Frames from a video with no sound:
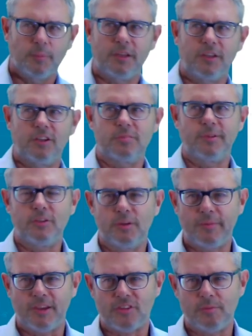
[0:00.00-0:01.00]
Because when you do
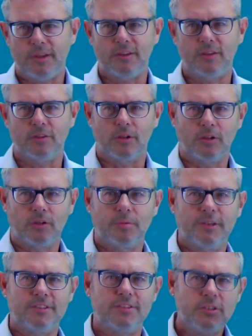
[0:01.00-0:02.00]
a measurement, you
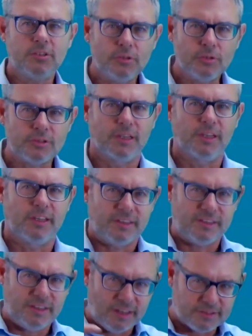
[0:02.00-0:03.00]
always use
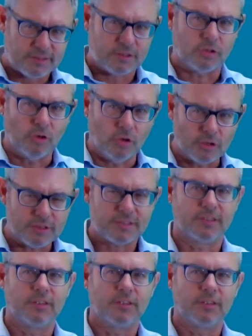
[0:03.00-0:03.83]
test cords